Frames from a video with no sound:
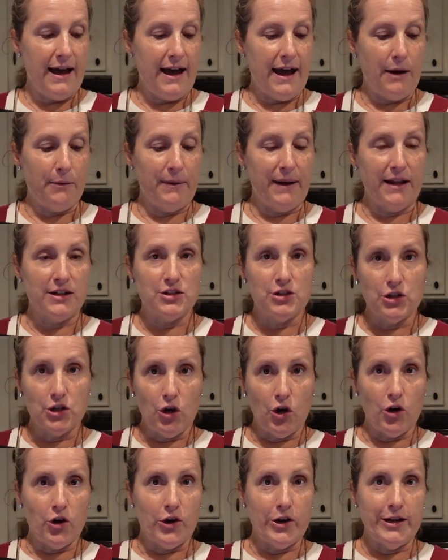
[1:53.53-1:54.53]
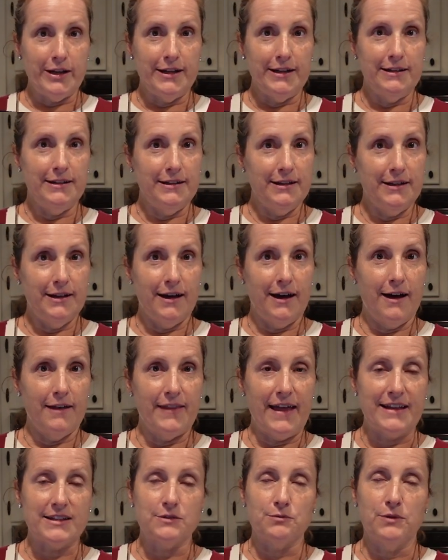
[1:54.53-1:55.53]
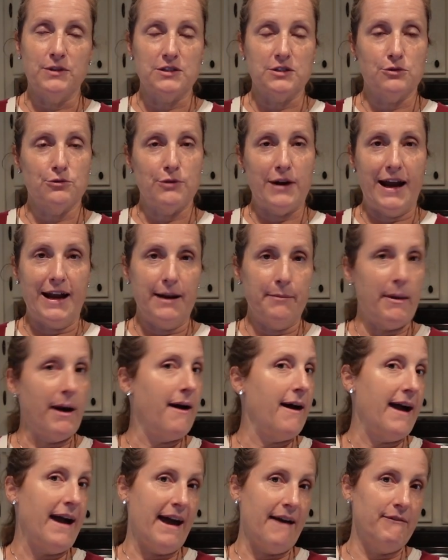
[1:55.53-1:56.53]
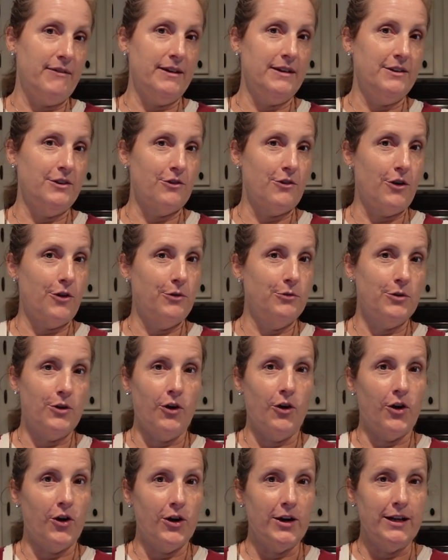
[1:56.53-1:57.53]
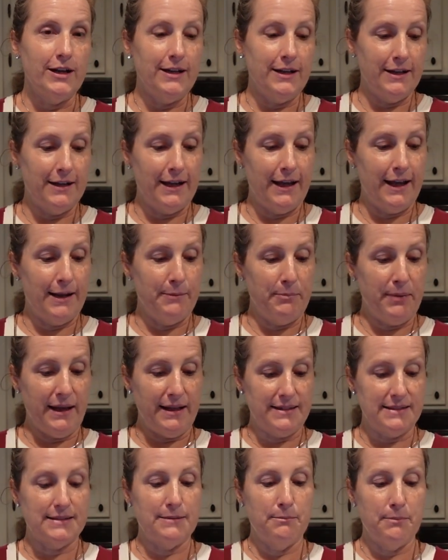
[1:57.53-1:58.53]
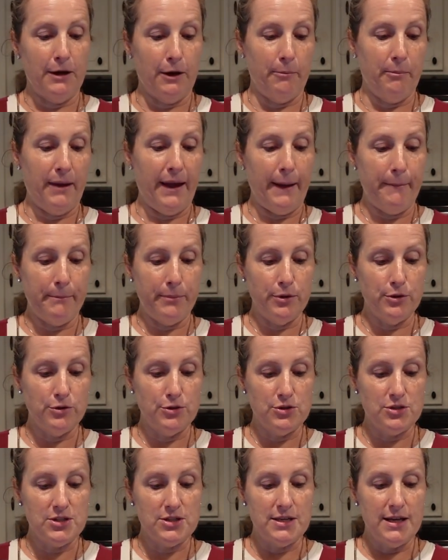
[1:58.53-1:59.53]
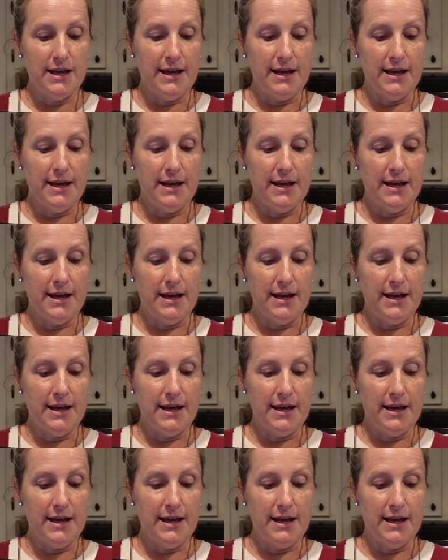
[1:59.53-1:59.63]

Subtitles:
I went out to the garden. That's what's great about having your own garden, and picked some bell peppers.